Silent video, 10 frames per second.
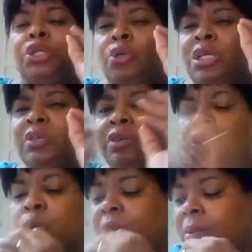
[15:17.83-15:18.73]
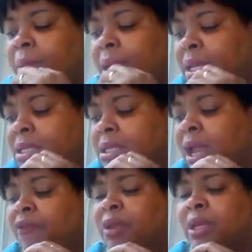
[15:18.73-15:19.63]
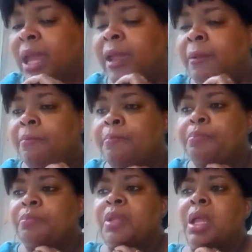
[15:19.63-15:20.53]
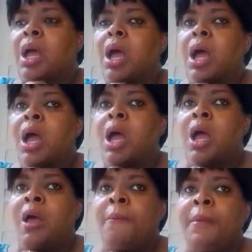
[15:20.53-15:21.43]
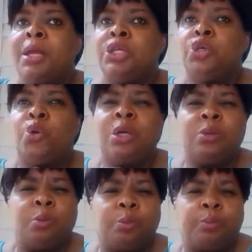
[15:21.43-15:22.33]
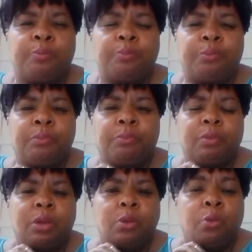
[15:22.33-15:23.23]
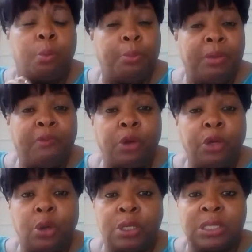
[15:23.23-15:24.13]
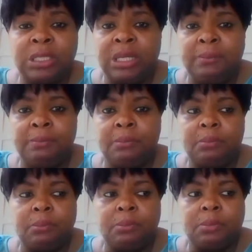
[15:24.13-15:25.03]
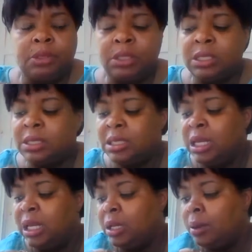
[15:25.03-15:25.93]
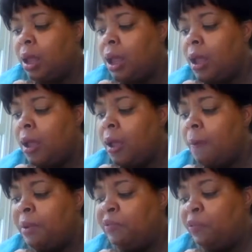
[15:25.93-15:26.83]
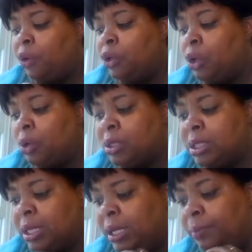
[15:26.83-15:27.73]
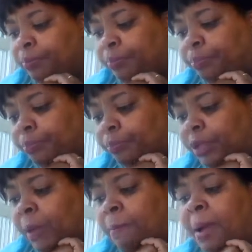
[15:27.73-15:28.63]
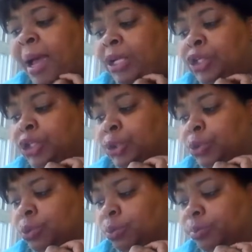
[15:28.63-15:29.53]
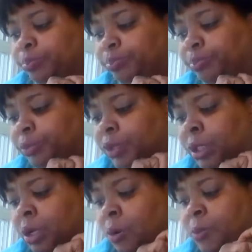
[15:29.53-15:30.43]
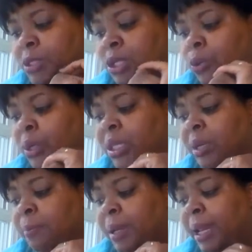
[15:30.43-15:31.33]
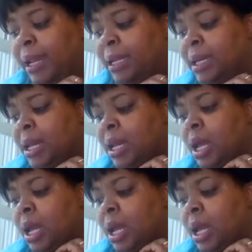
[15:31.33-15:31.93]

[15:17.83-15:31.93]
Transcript: Do this for 20 minutes every day. Do it before you go to sleep. Just sing it before you go to sleep. Baju. It opens the aurific plane.